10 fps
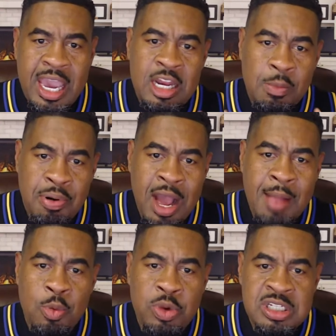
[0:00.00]
And the
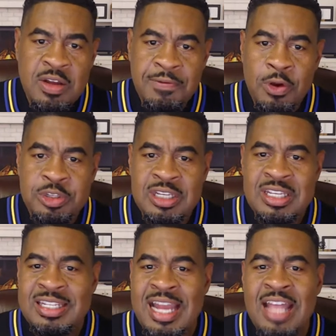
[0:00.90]
problem with some folks
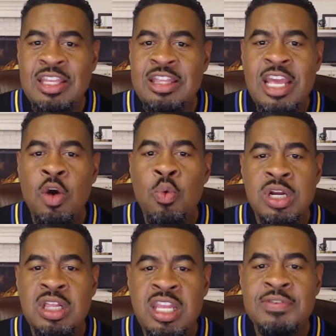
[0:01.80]
is it's not that they don't
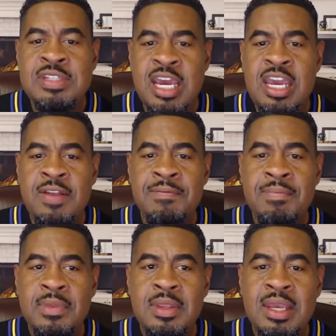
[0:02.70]
want to live saved,
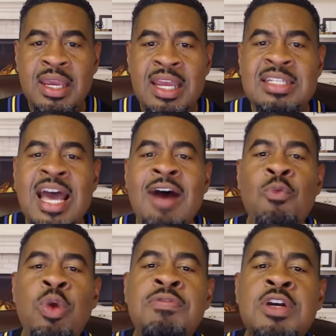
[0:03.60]
it's how
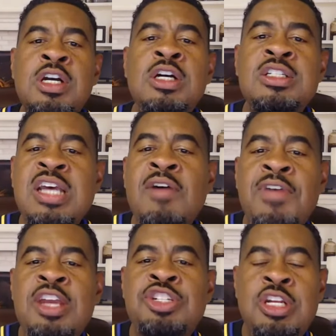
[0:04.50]
we've cooked
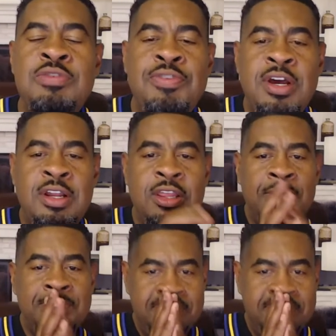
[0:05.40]
salvation in front of them.